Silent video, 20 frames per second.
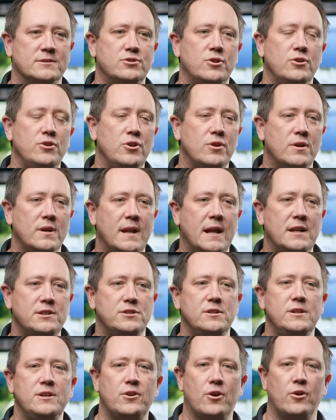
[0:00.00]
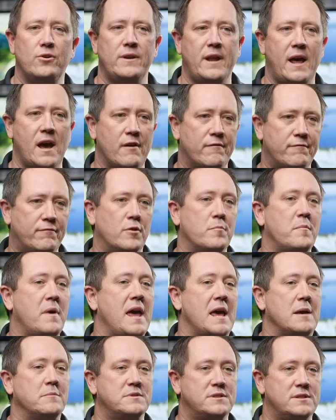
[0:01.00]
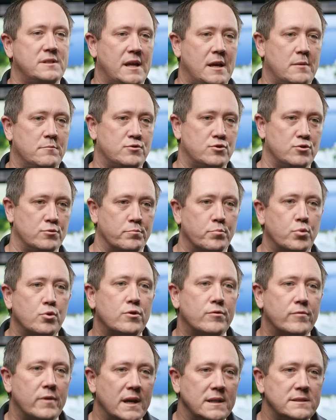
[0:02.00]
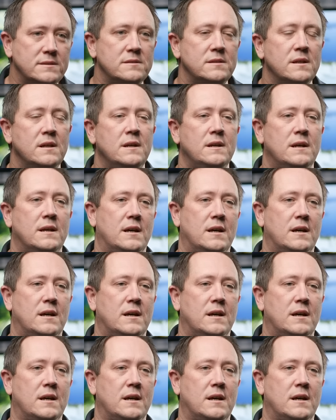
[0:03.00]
So you can actually go now from Amsterdam to Bucharest,